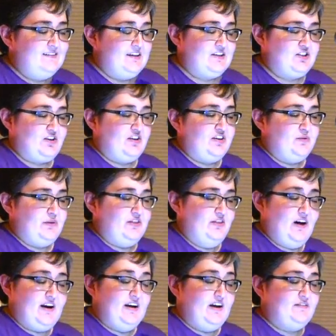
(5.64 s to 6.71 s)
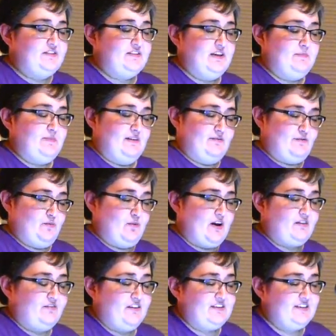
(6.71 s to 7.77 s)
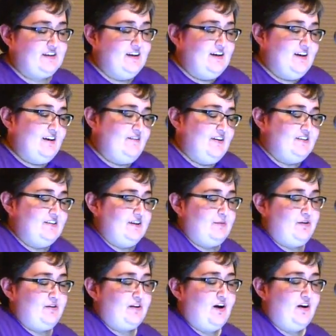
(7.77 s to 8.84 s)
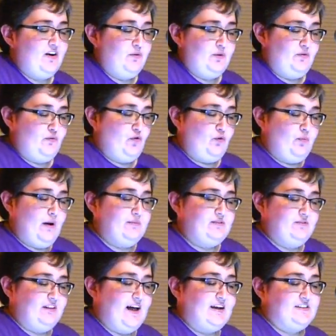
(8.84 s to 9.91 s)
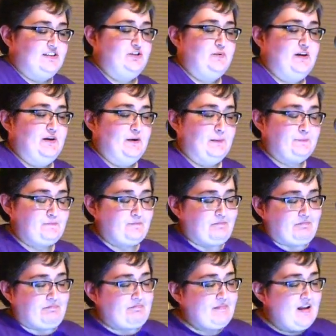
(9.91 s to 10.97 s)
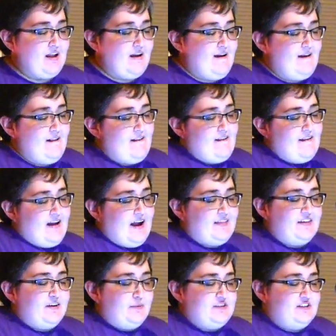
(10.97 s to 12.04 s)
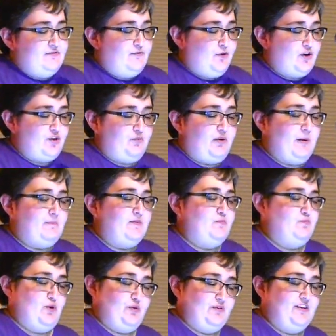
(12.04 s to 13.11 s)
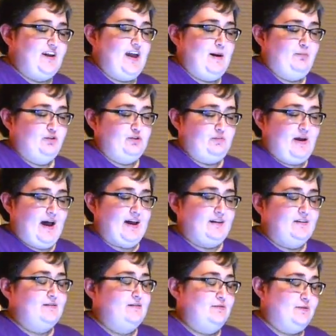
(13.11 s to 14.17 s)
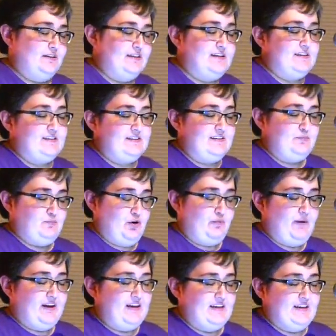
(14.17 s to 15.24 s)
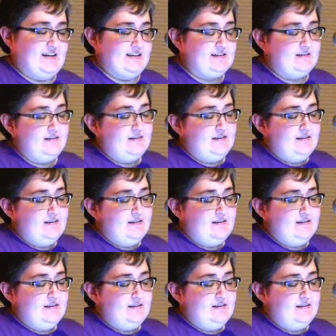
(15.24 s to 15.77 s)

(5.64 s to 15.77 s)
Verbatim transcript: It started with not enough sleep and for breakfast, a venti Americano with 4 pumps of classic sweetener. I think it was the 4th pump that broke the camel's back, or at least it broke my kidneys.